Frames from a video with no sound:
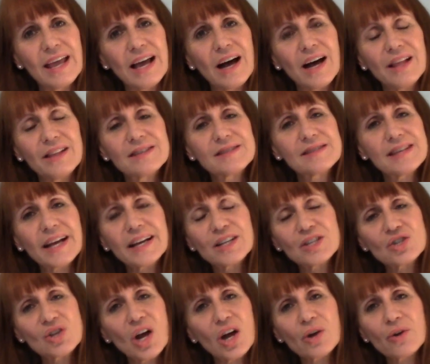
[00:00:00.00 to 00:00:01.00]
The
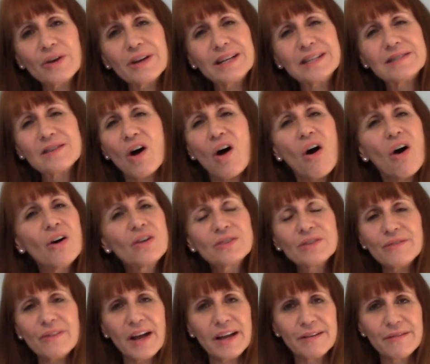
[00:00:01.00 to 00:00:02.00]
second chakra is all
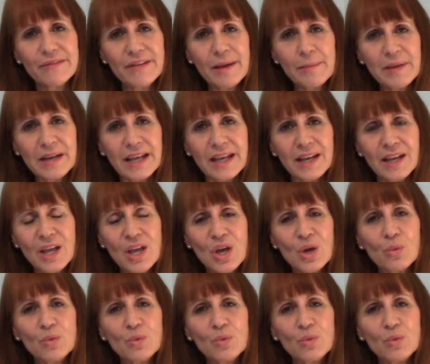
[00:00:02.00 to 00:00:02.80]
divine feminine,